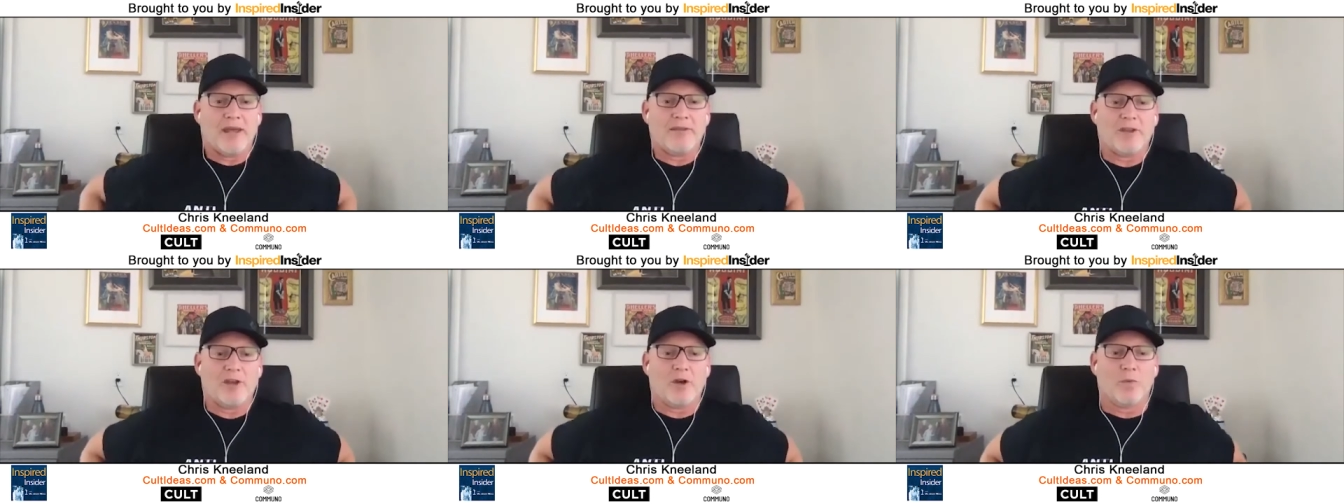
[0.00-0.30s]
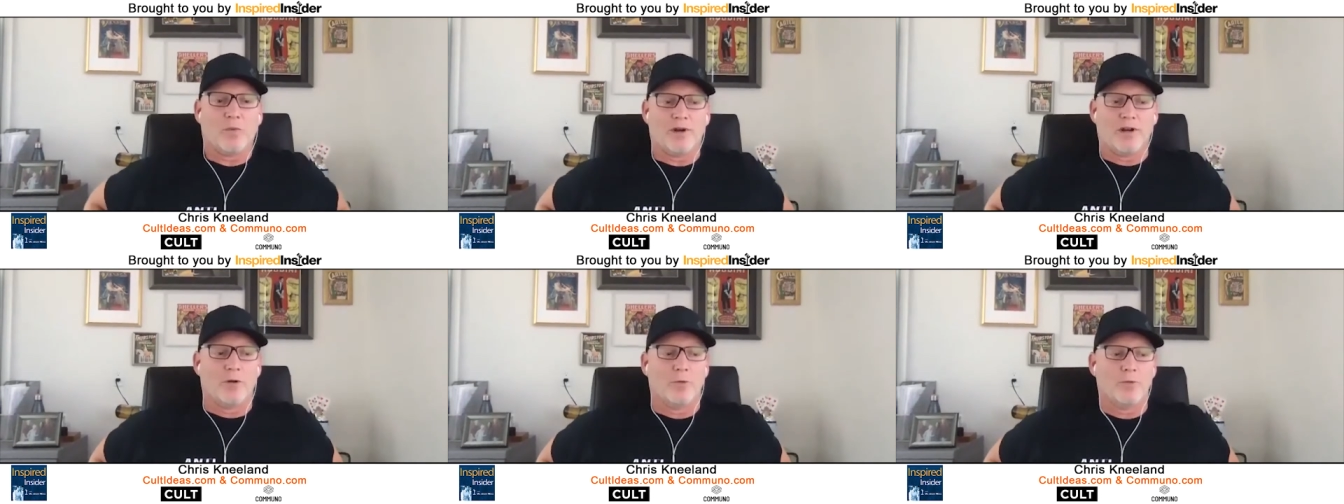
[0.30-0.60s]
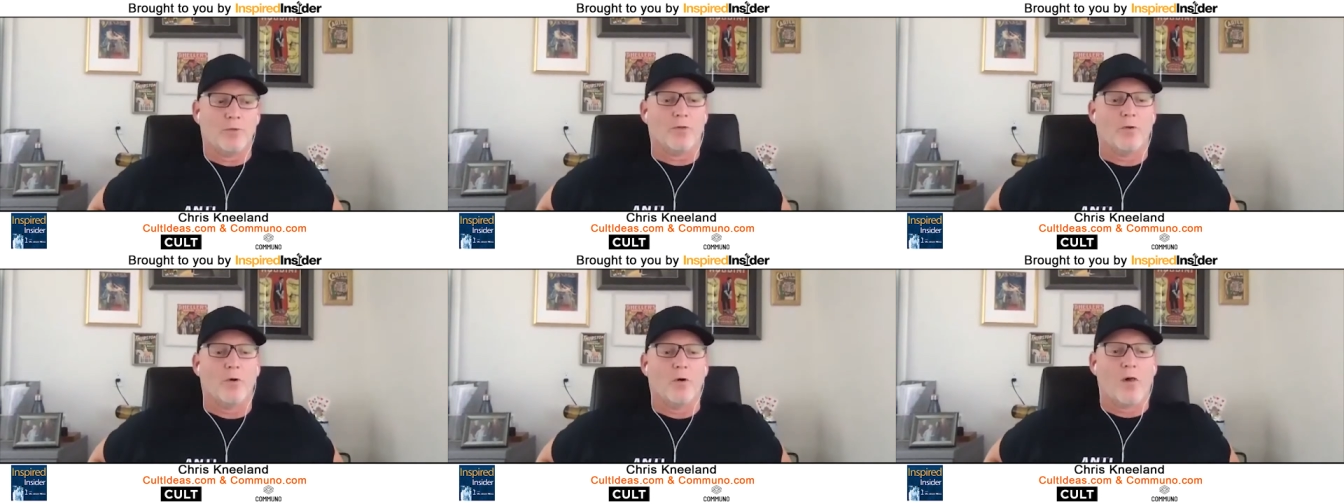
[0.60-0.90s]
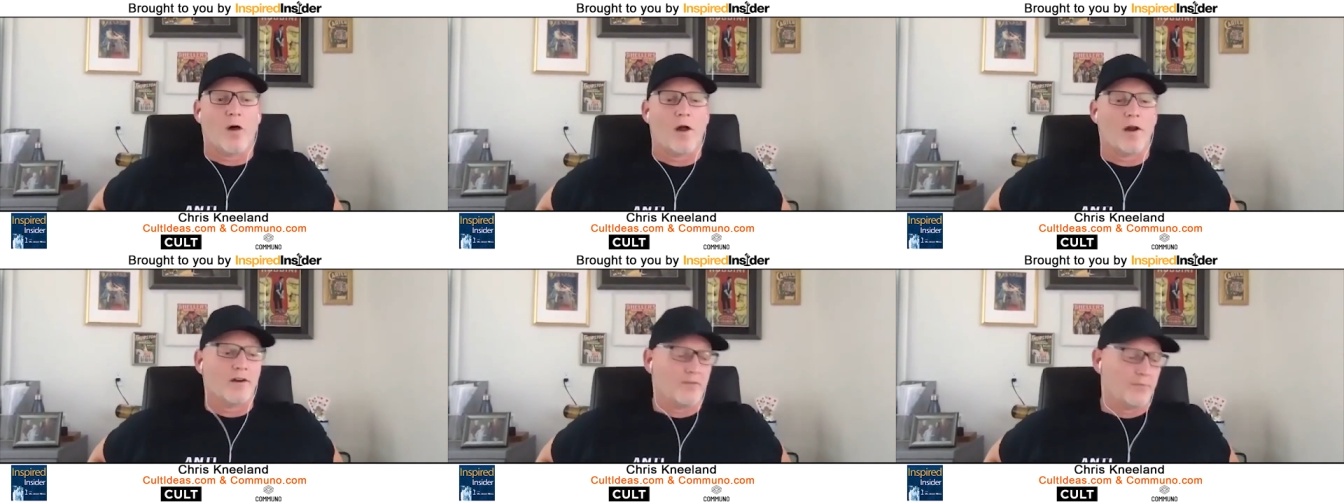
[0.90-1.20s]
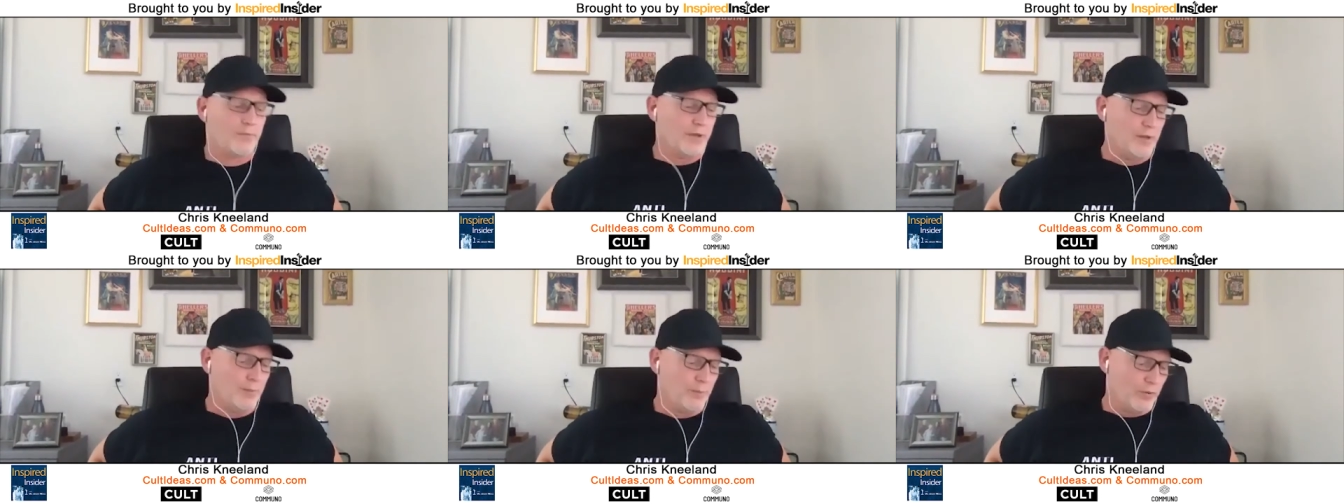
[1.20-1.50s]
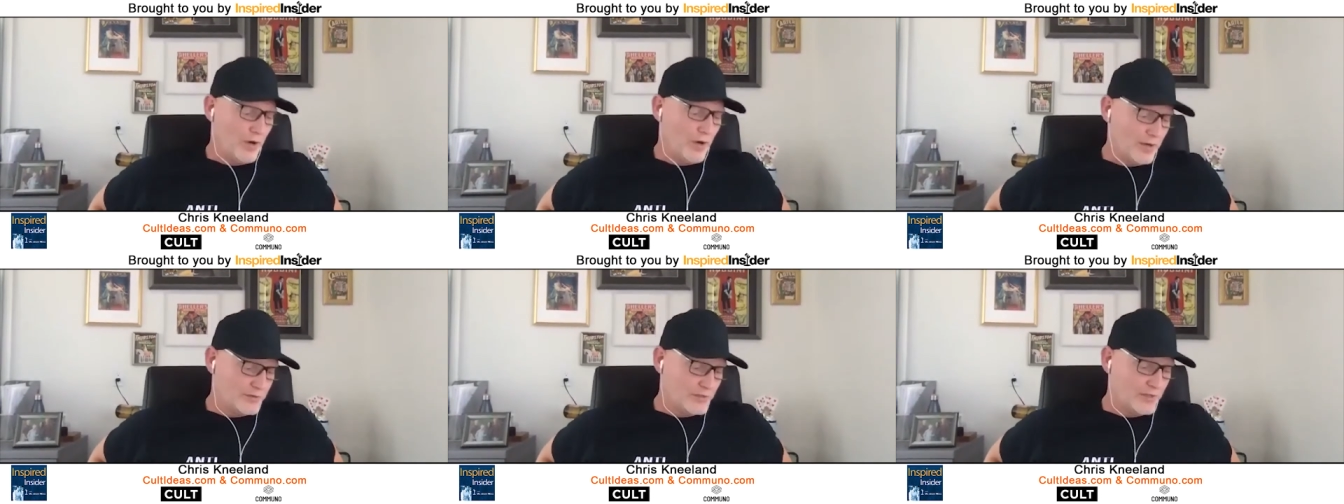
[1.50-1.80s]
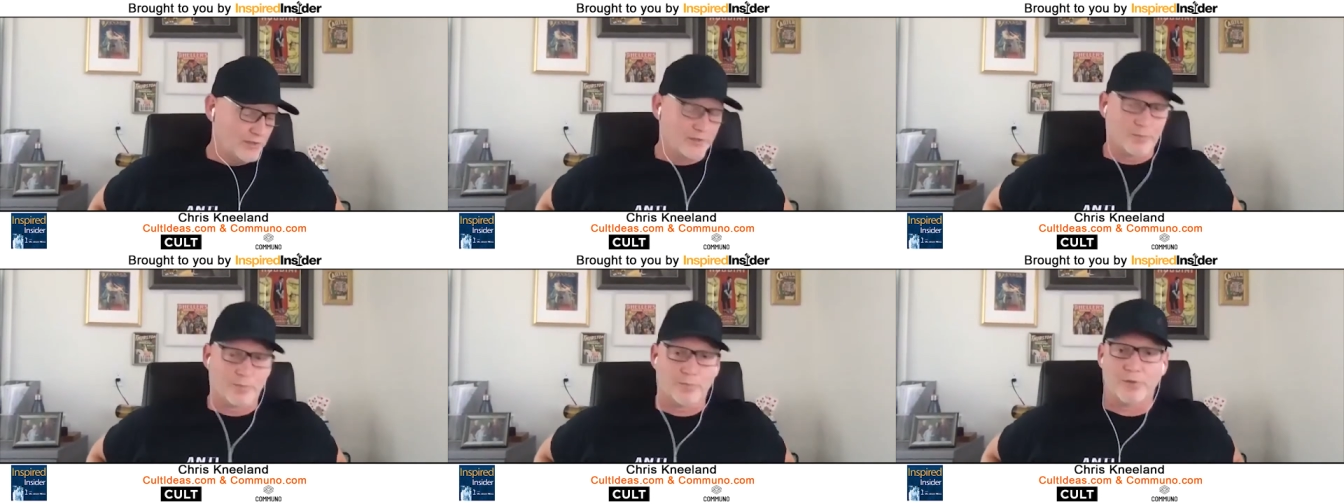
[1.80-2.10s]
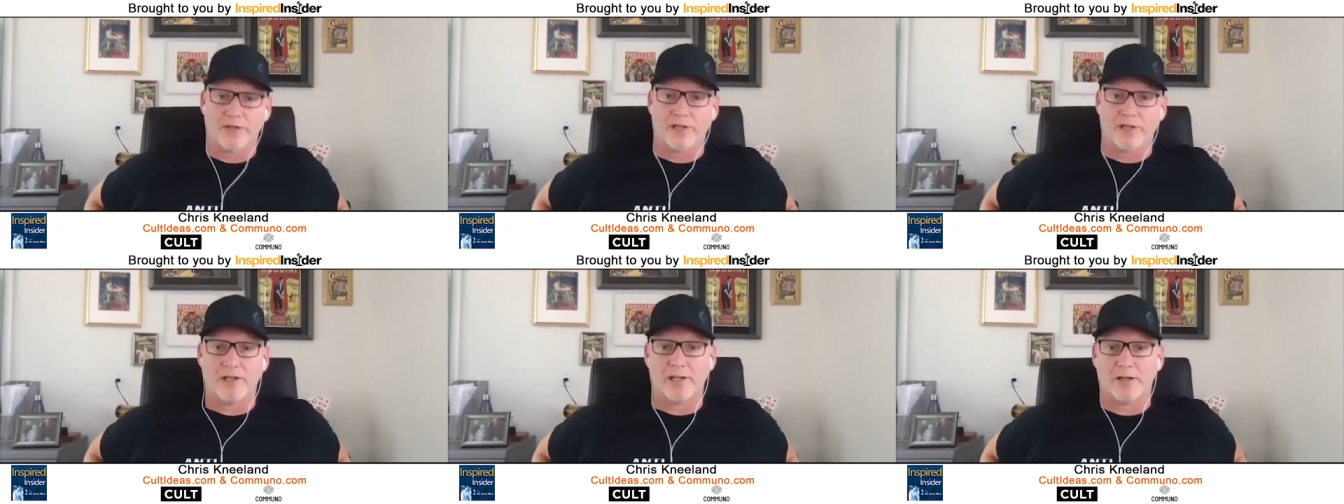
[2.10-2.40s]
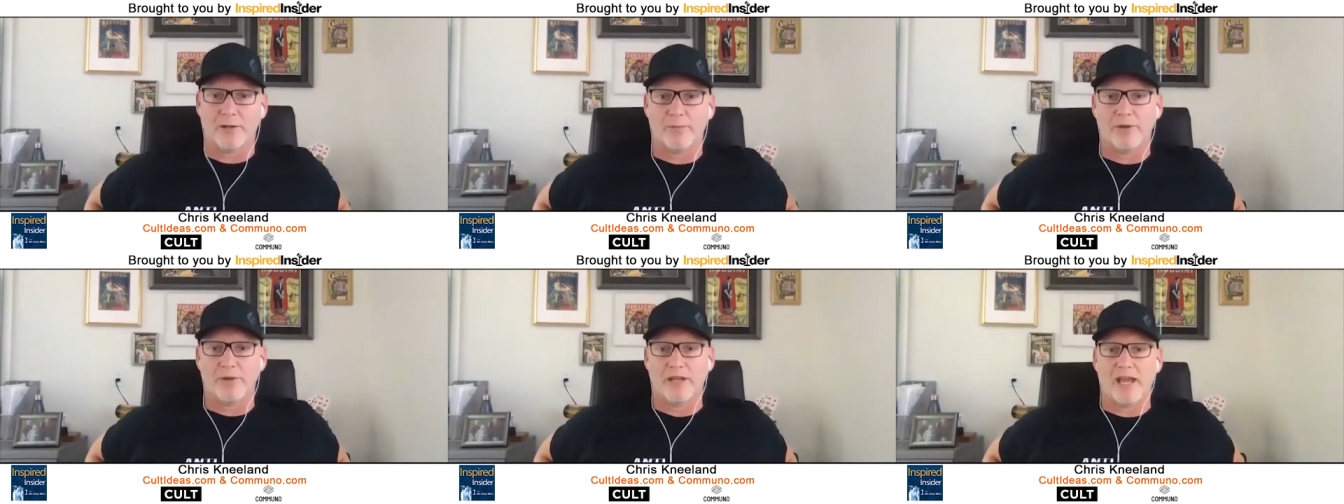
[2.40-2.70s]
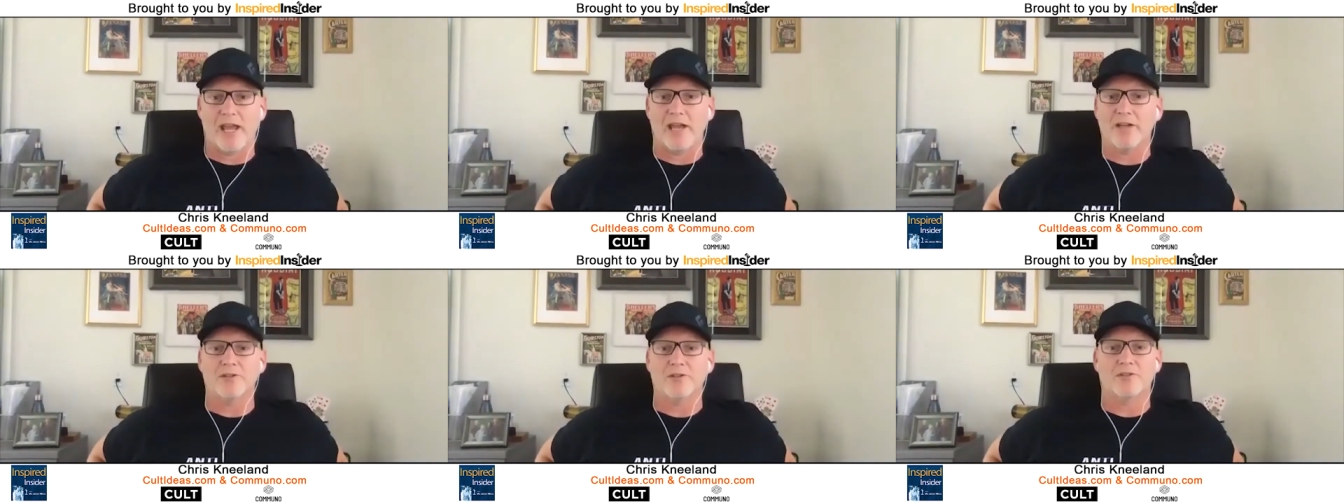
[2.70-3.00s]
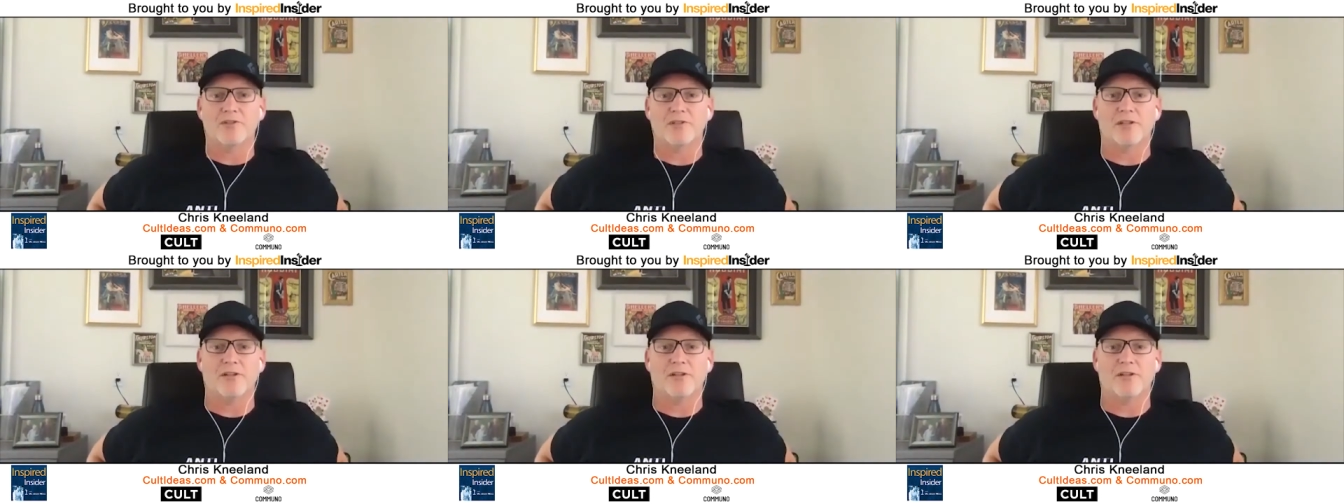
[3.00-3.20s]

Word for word: don't want to go through the whole RFP process of bringing in a big agency.